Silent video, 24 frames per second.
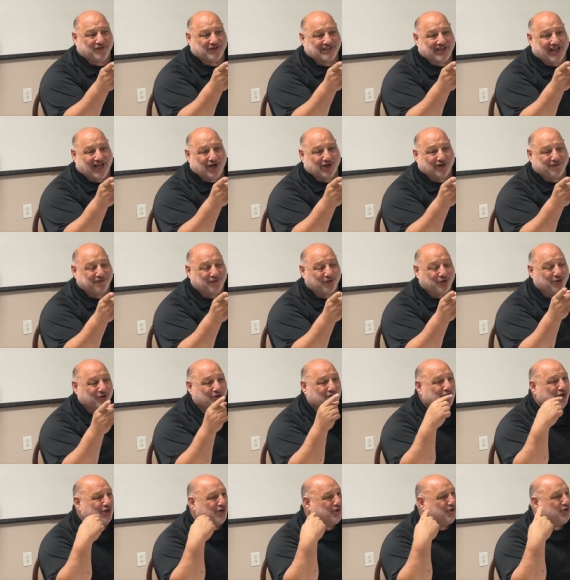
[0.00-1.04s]
photographer,
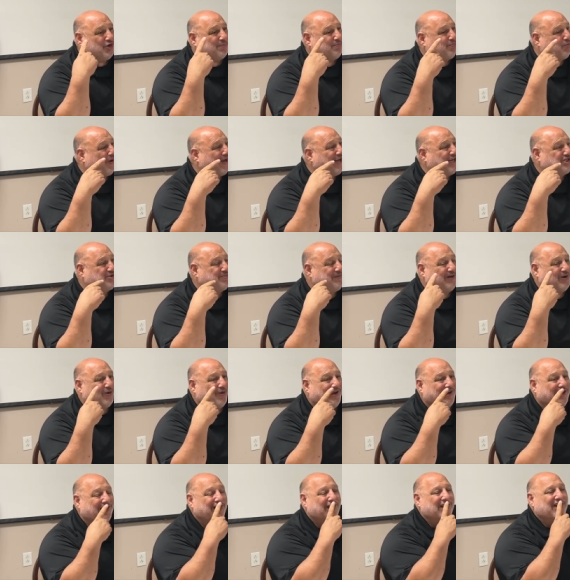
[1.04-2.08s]
your brain should be
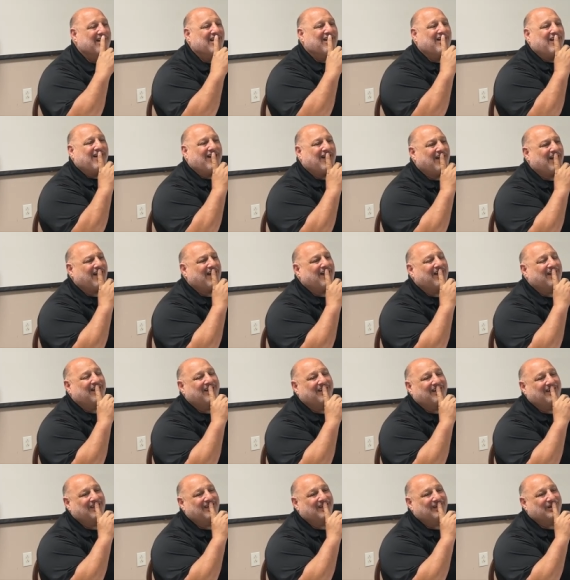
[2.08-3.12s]
going, huh.
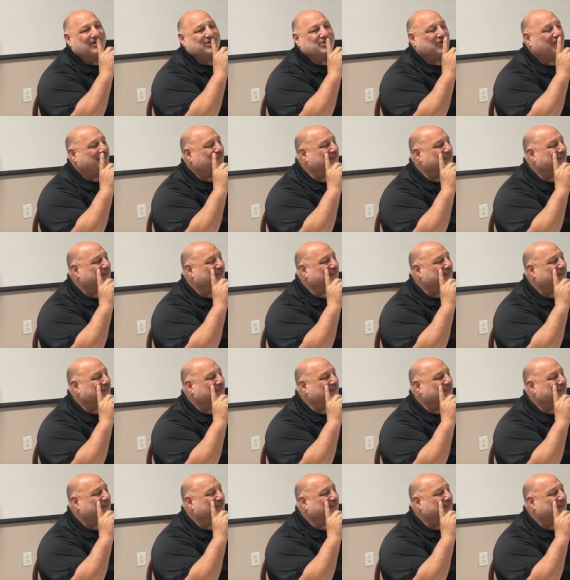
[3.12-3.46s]
So